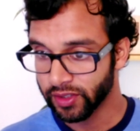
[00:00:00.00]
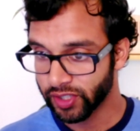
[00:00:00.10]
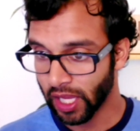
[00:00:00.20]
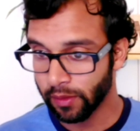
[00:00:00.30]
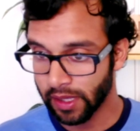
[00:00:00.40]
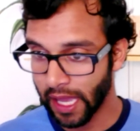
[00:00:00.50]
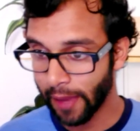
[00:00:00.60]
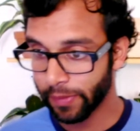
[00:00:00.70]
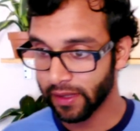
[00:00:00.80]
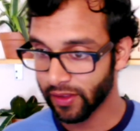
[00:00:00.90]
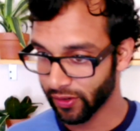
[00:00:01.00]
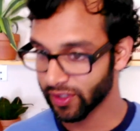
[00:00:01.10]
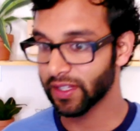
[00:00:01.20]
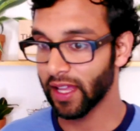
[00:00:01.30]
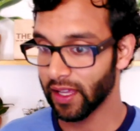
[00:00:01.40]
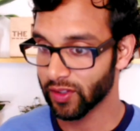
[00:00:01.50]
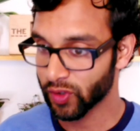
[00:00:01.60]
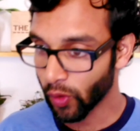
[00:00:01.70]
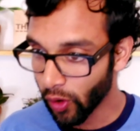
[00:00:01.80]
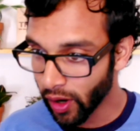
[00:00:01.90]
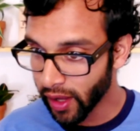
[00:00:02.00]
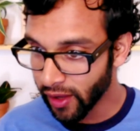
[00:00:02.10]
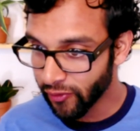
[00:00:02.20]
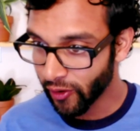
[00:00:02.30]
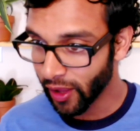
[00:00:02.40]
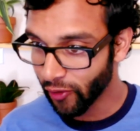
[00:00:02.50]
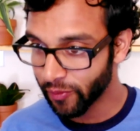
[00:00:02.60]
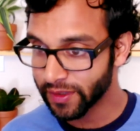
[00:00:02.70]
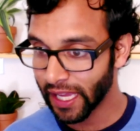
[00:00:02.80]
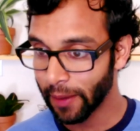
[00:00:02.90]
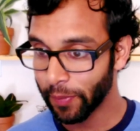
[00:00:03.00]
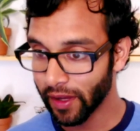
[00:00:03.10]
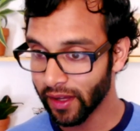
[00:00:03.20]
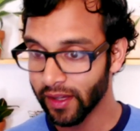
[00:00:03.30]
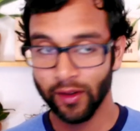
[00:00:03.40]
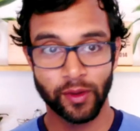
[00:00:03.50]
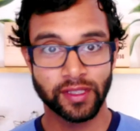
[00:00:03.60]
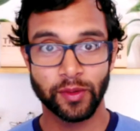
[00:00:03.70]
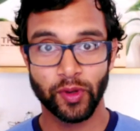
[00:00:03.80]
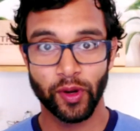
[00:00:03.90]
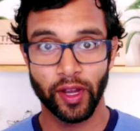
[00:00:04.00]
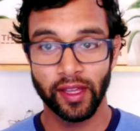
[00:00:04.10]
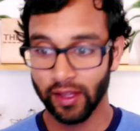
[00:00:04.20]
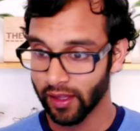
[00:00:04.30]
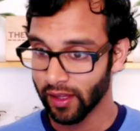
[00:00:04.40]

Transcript: Jamie, happy Thursday. Troy, hello from Tampa. What's up, Troy?